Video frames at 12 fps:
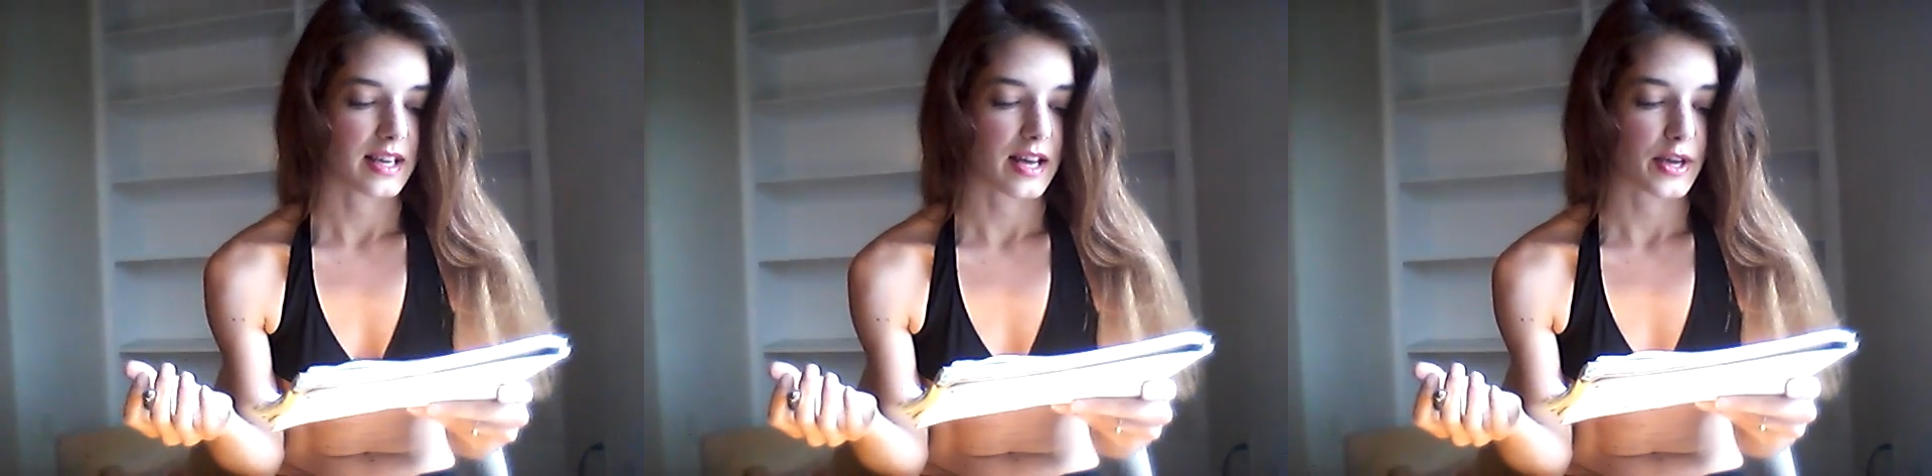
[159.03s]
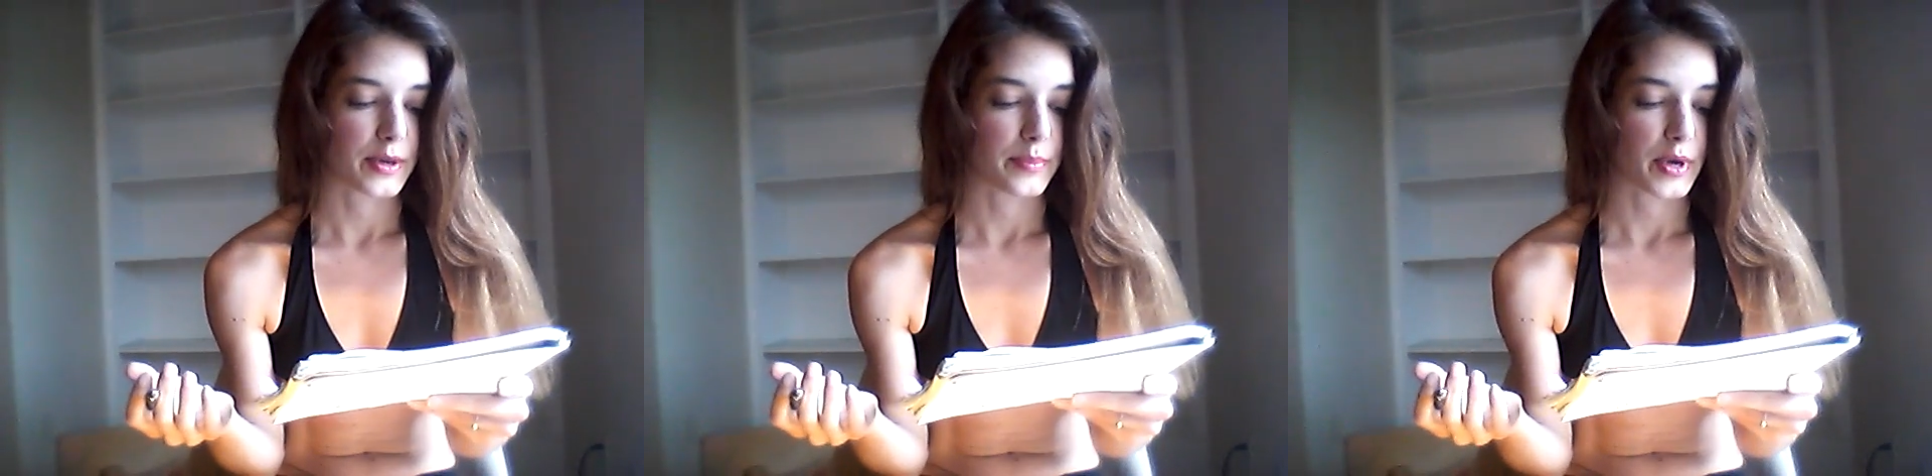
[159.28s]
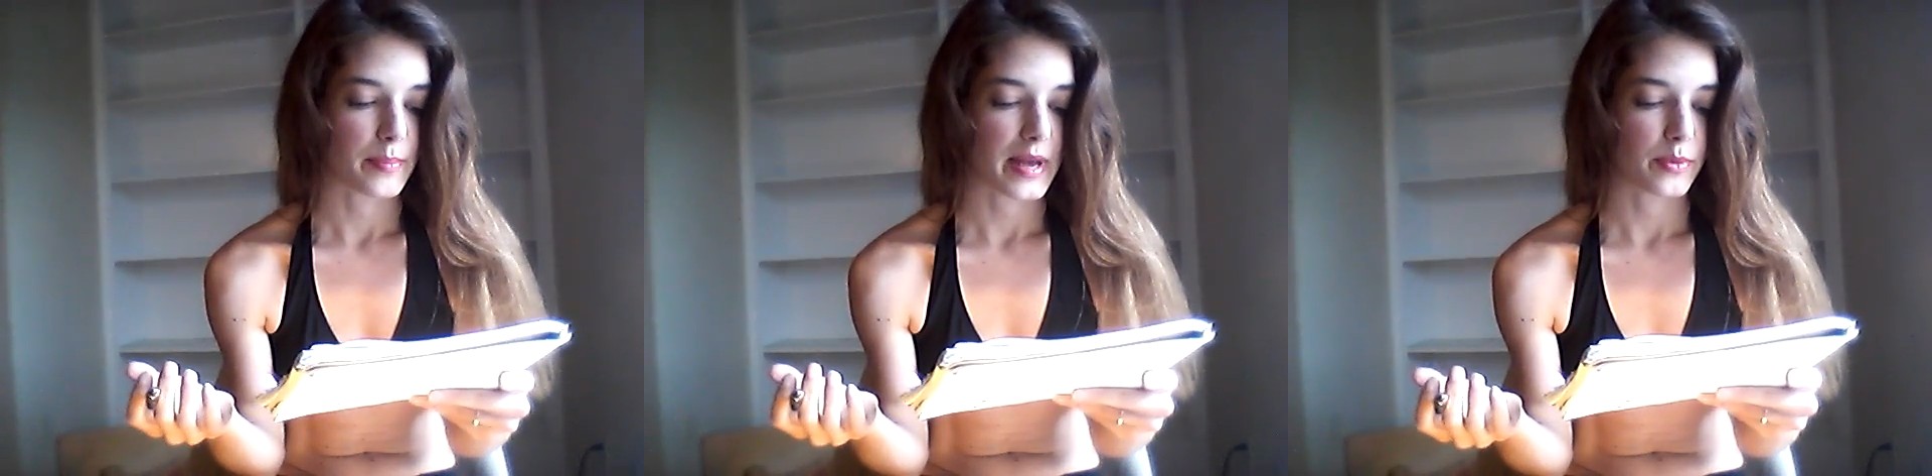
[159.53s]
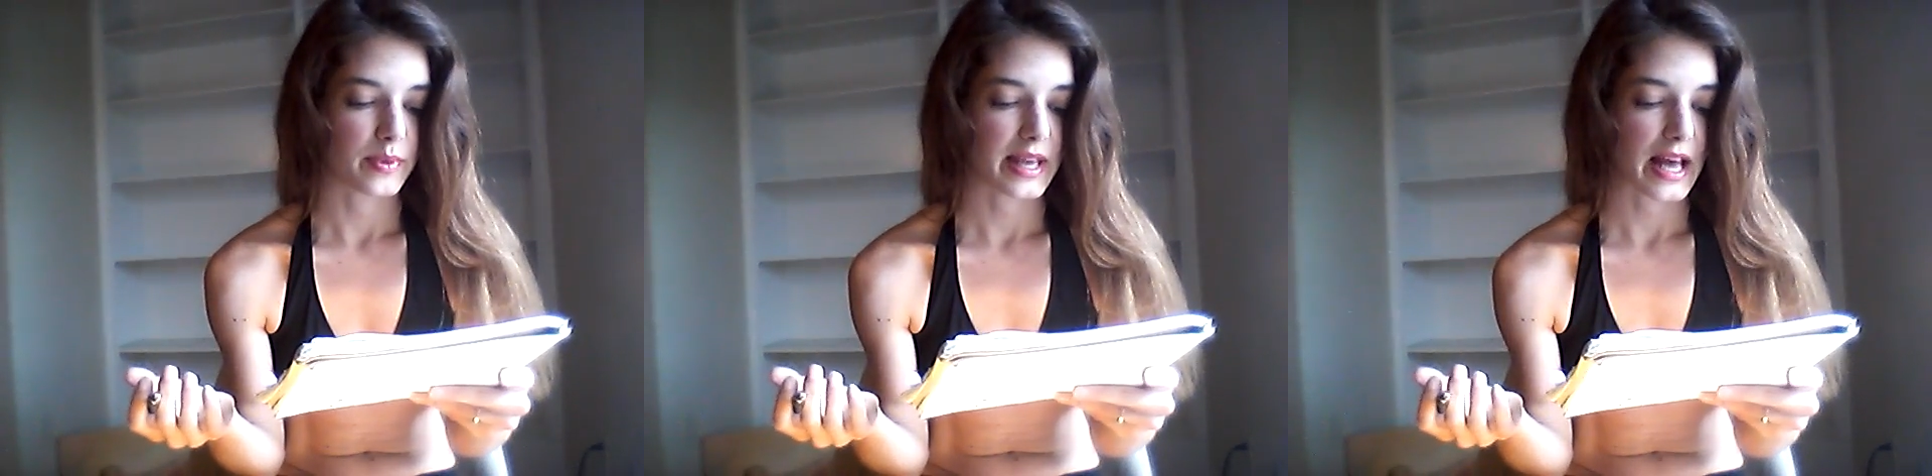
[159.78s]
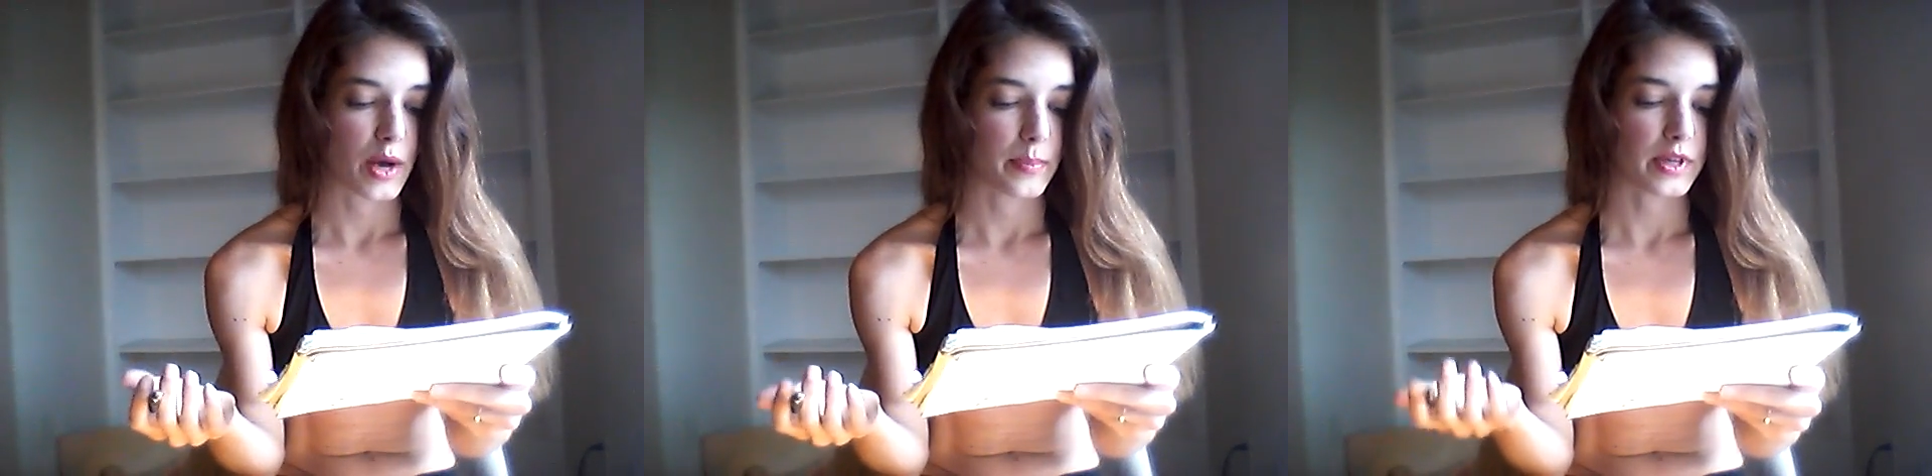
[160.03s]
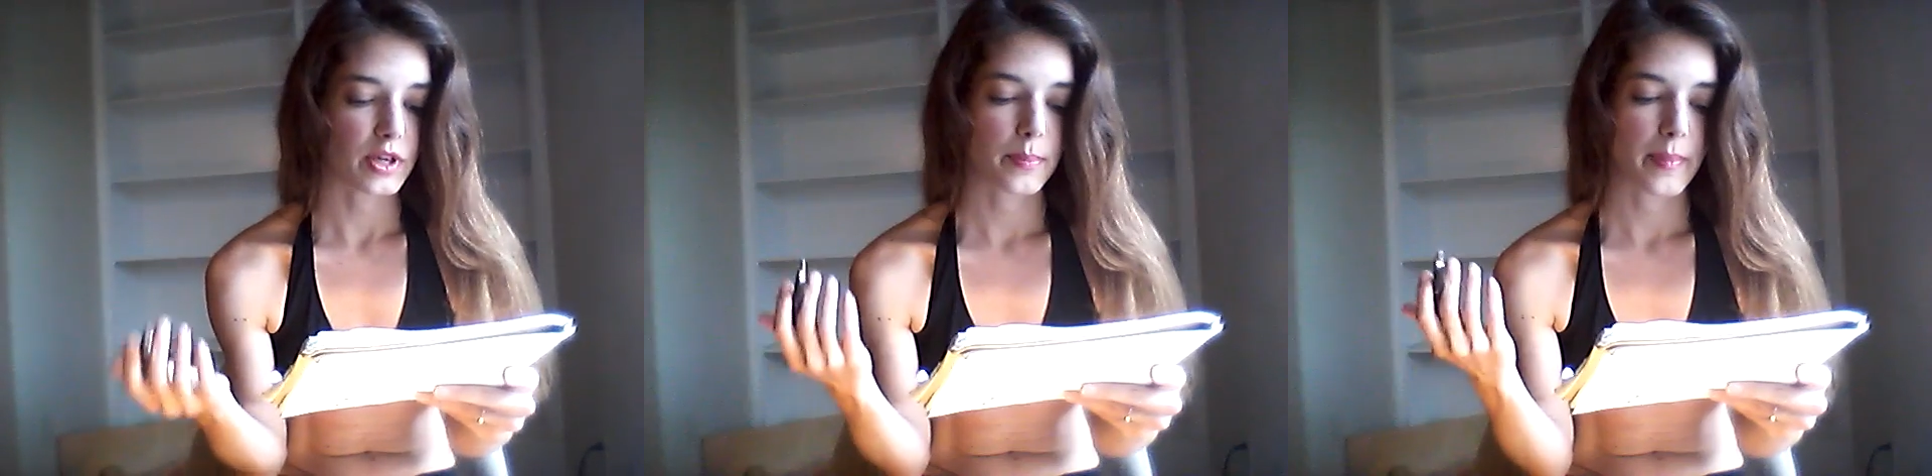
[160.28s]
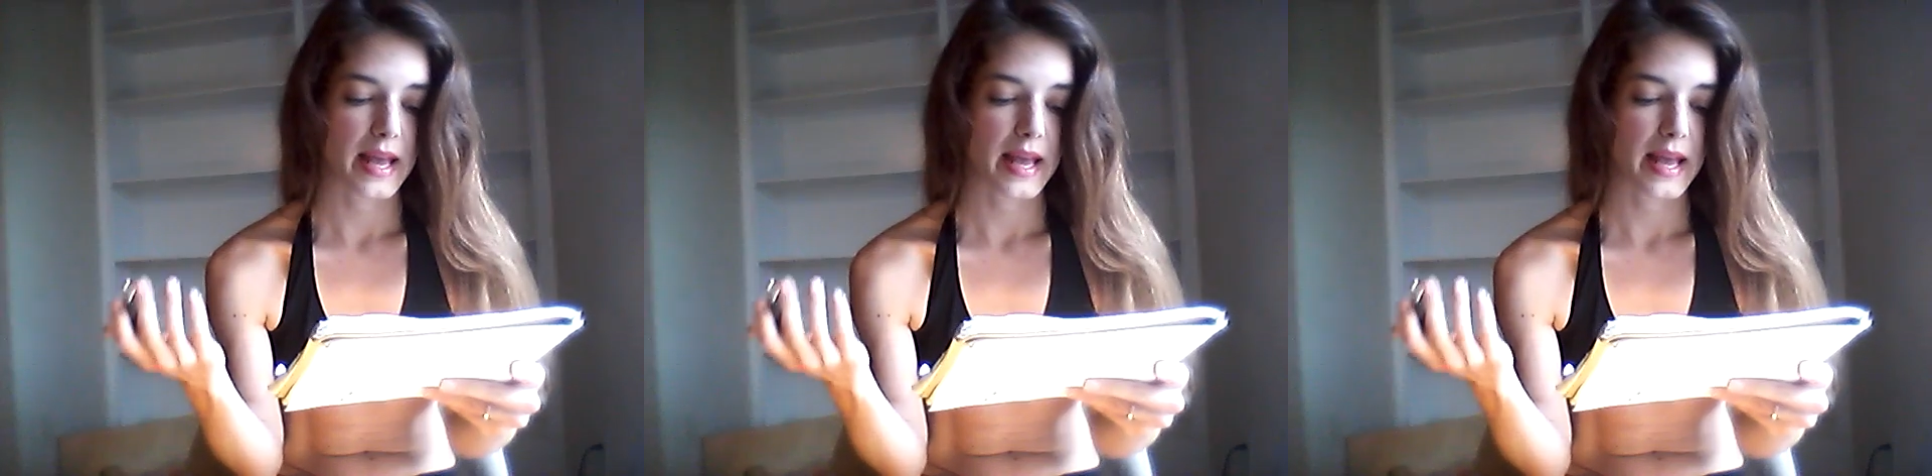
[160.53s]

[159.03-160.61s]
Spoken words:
are made with cow milk.